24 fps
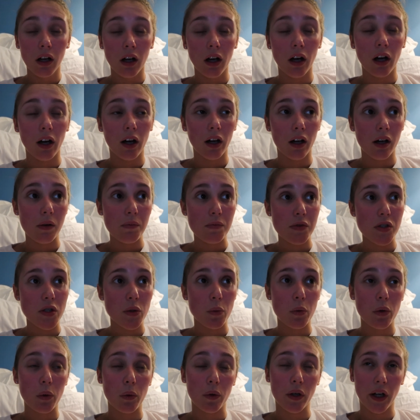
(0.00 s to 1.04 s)
Um, so
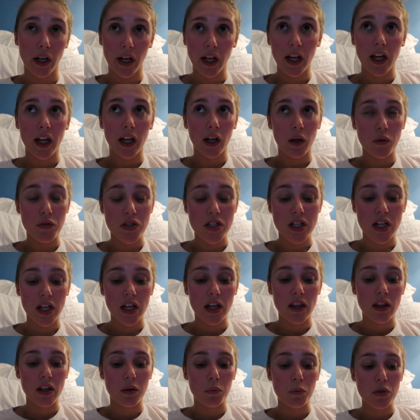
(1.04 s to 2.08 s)
we were gonna hang out
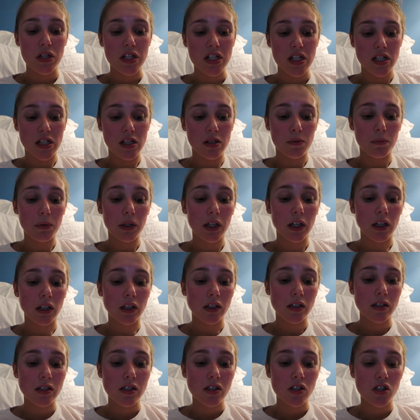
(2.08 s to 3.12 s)
tonight, and then we didn't
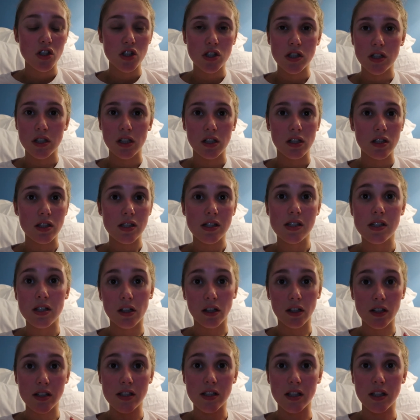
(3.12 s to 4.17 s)
because she
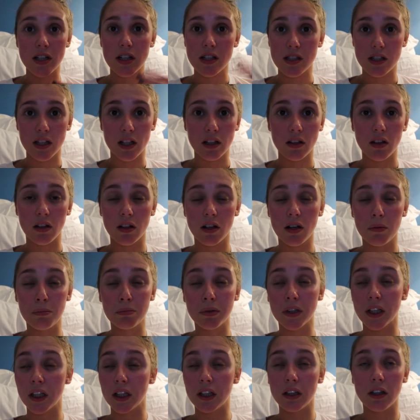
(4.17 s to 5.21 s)
seriously has like
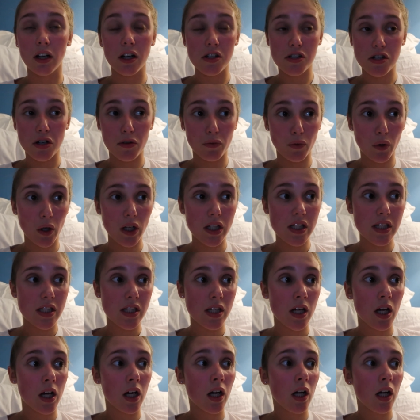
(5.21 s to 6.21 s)
completely lost her voice.